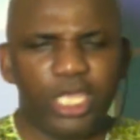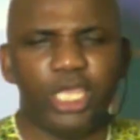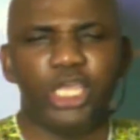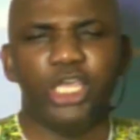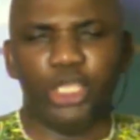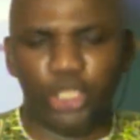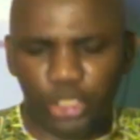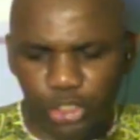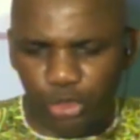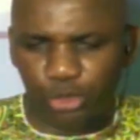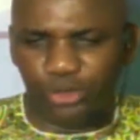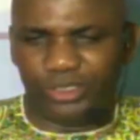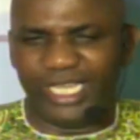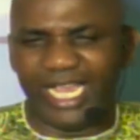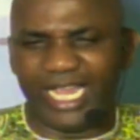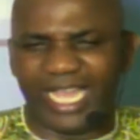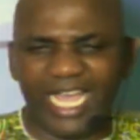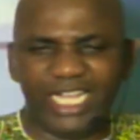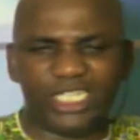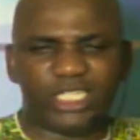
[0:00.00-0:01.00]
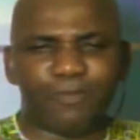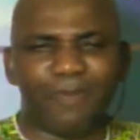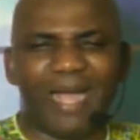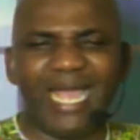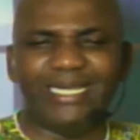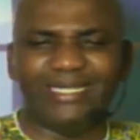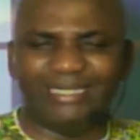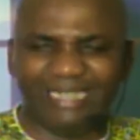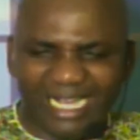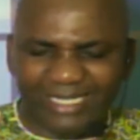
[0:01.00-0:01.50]
used against my
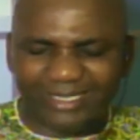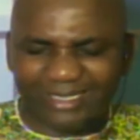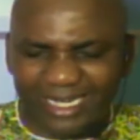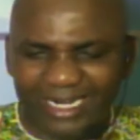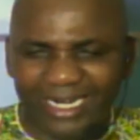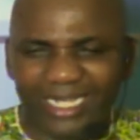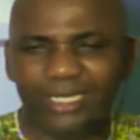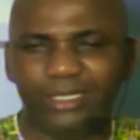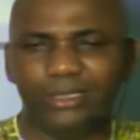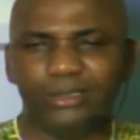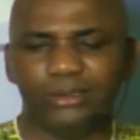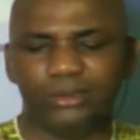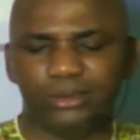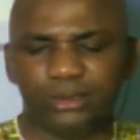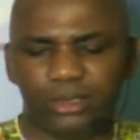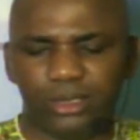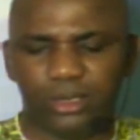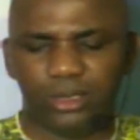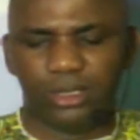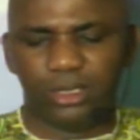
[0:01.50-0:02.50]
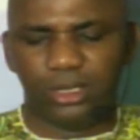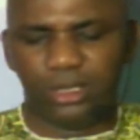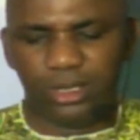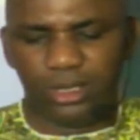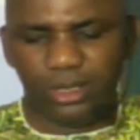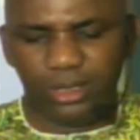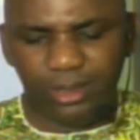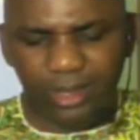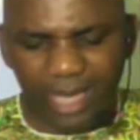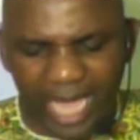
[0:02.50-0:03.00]
destiny,
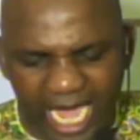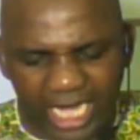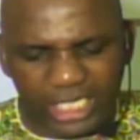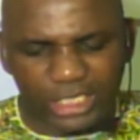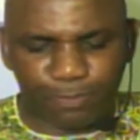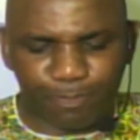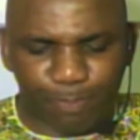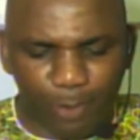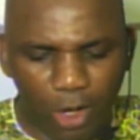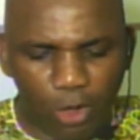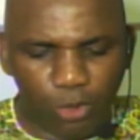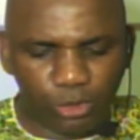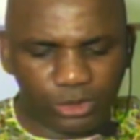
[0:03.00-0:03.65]
explode.